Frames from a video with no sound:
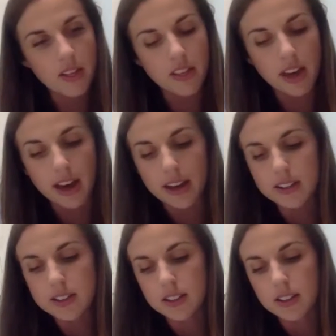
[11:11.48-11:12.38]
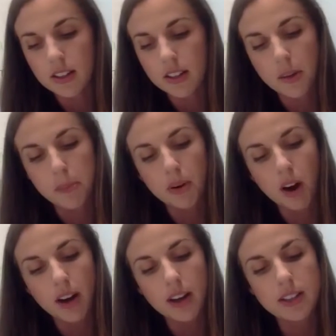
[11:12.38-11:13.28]
that the
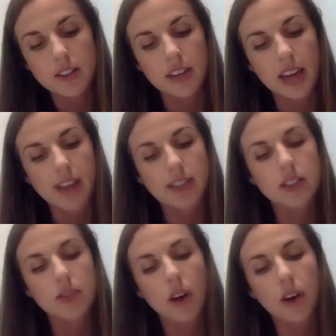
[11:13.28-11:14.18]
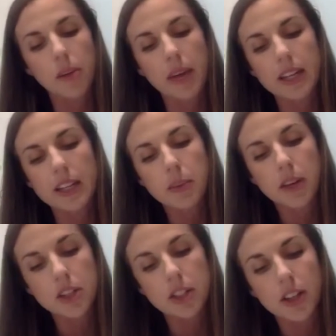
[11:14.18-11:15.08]
product of a gas's volume and its
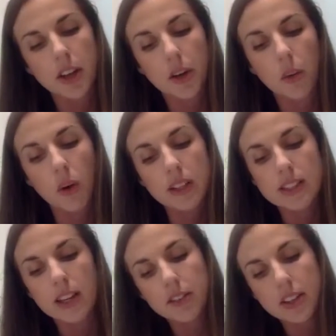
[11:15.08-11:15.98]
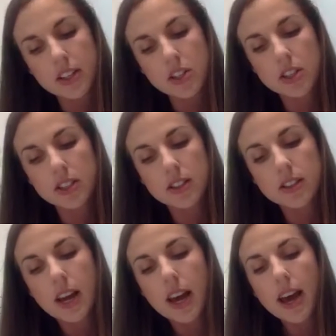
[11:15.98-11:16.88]
pressure under one set of
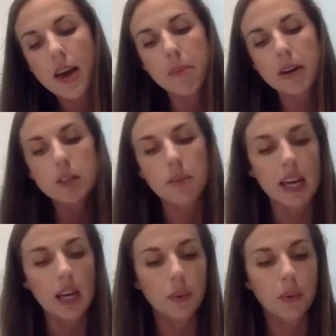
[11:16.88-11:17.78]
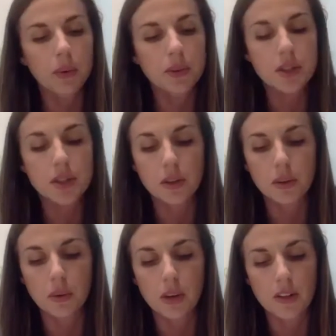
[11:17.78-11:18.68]
conditions must be equal
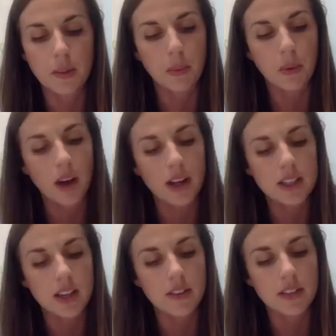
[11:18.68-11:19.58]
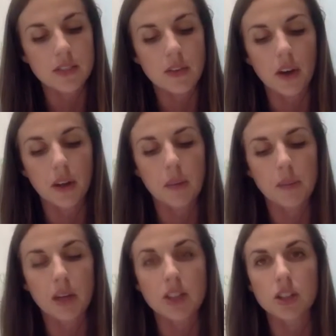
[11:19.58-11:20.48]
to the product of its volume and
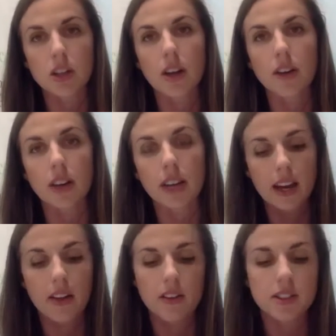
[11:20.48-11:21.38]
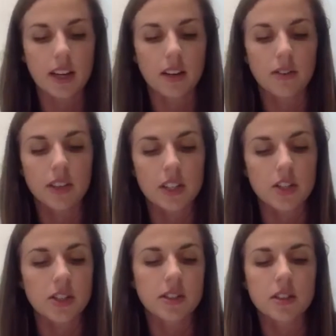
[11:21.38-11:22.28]
pressure under any other set of
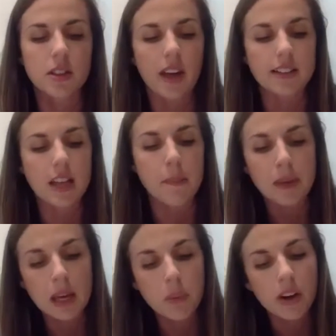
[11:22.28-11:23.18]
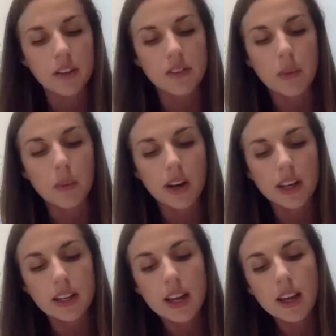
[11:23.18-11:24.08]
conditions. So that's that
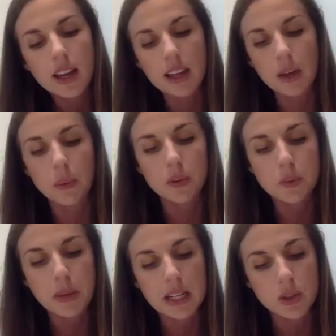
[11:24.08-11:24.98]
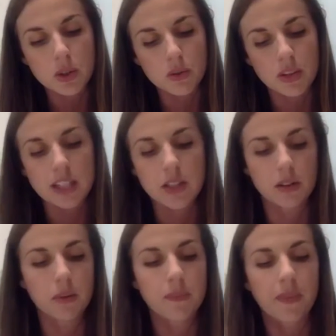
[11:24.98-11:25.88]
P1V1 equals
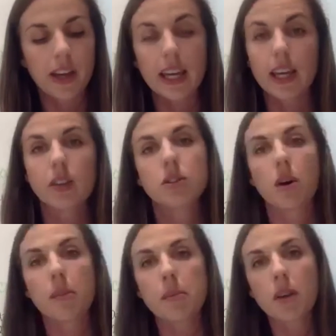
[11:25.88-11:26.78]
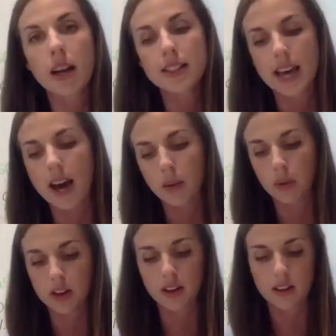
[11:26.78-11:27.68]
P2V2. Again, don't memorize that.
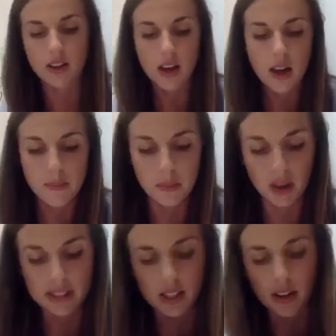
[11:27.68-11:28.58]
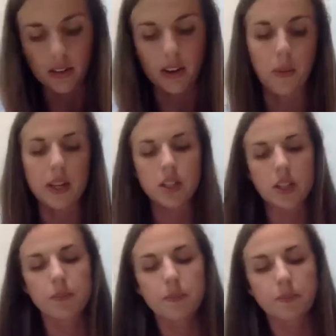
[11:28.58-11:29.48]
We're gonna memorize another
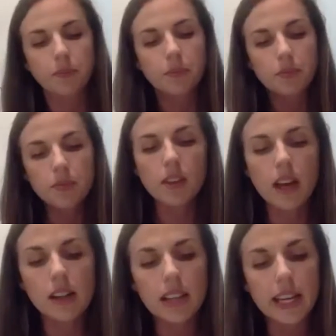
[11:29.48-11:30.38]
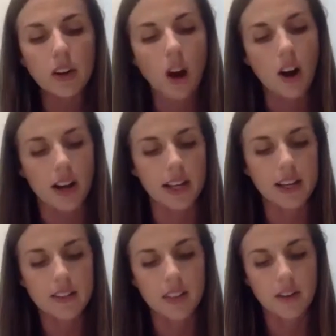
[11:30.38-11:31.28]
equation later
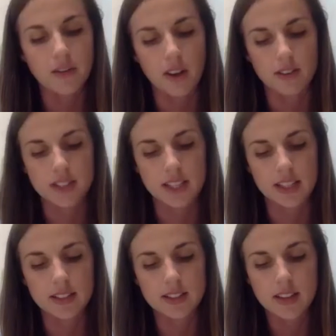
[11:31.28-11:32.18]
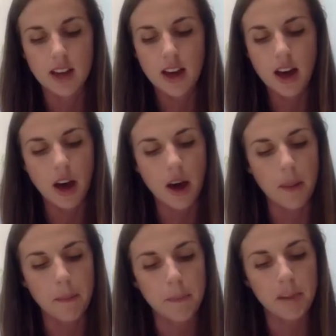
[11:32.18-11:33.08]
on that involves this.
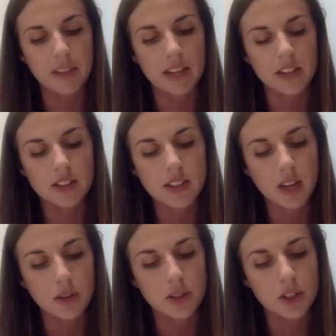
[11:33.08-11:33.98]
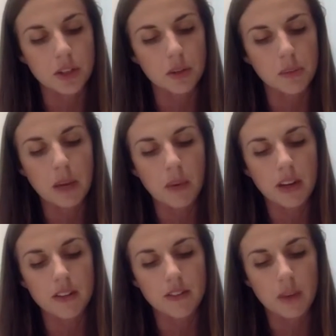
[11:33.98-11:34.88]
But that just tells you P1
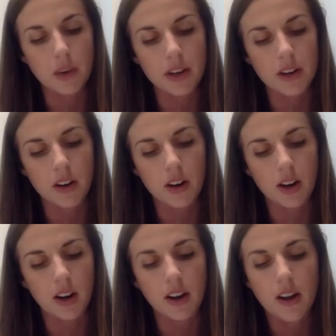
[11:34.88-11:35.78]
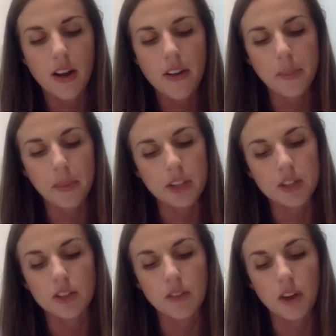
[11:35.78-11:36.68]
and V1 are the pressure
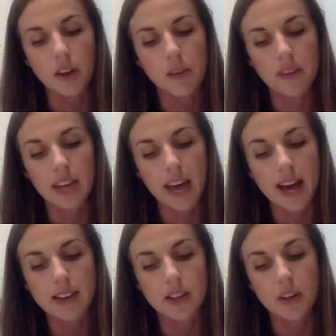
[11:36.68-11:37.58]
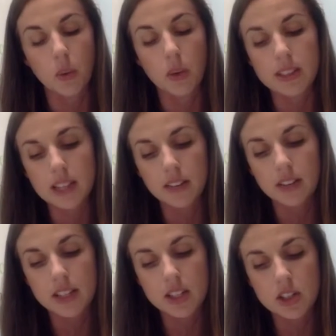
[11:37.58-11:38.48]
and volume of a gas under one set of
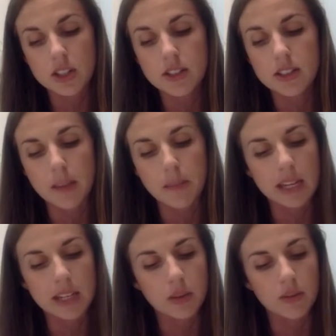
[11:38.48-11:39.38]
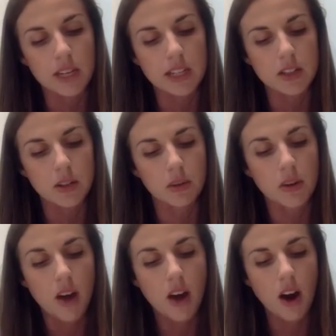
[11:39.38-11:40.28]
conditions, and P2 and V2
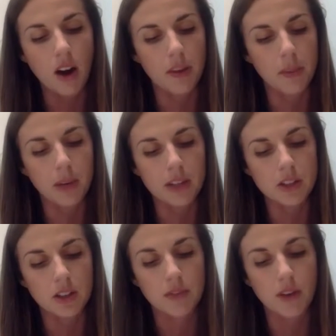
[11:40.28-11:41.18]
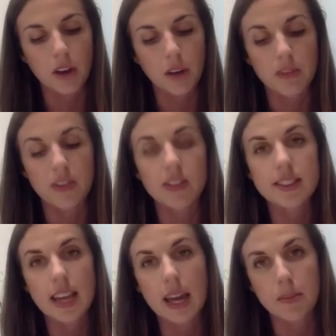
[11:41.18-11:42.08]
are the pressure and volume of the
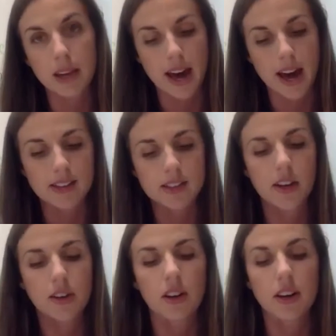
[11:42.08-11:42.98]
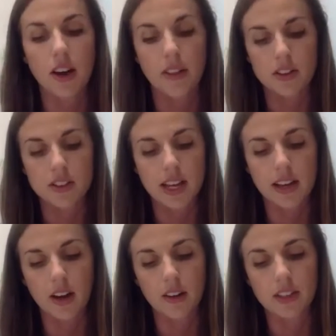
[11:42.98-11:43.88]
same gas under another set
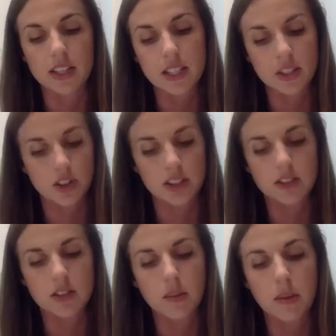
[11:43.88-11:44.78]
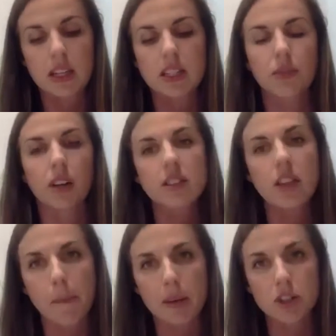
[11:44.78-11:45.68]
of conditions. So maybe a different
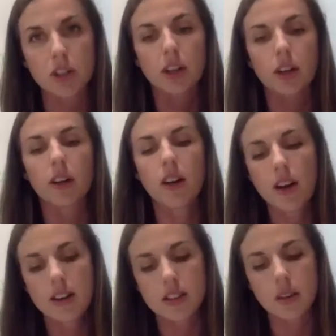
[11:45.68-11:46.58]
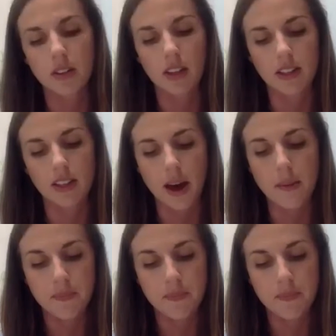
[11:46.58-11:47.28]
temperature, something like that.